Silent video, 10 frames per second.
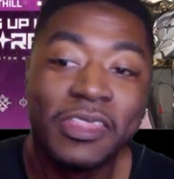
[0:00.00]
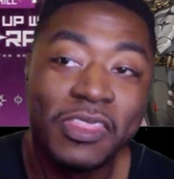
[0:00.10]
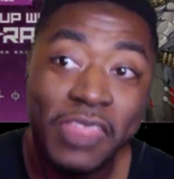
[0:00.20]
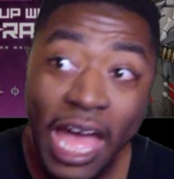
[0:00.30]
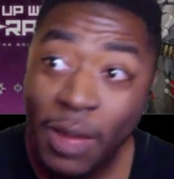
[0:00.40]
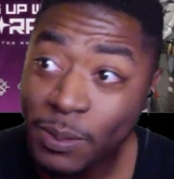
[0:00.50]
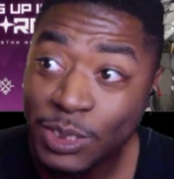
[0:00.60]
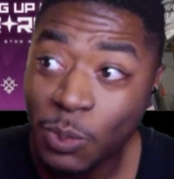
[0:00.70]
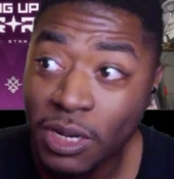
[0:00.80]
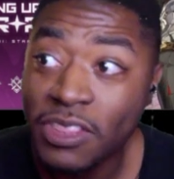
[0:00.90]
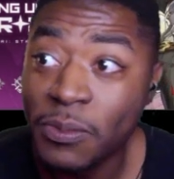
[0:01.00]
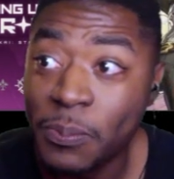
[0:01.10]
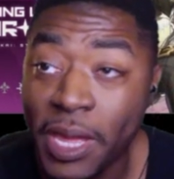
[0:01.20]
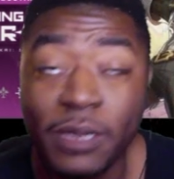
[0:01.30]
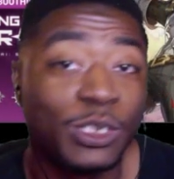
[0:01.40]
That was one of the
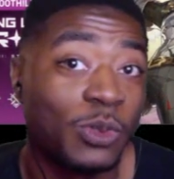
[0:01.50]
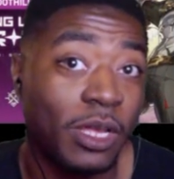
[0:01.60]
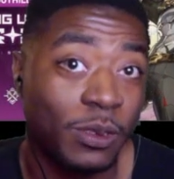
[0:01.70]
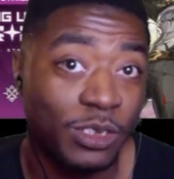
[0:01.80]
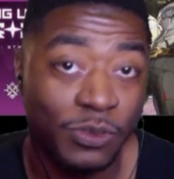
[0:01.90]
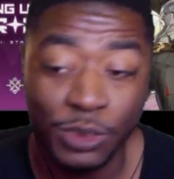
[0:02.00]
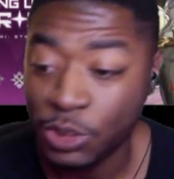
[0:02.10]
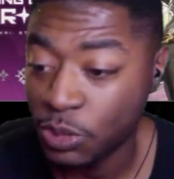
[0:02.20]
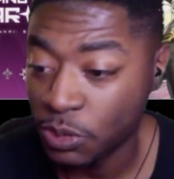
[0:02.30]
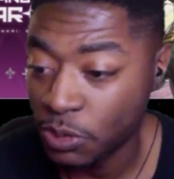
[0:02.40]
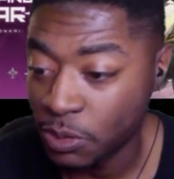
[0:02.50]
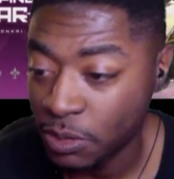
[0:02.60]
better trailers for sure.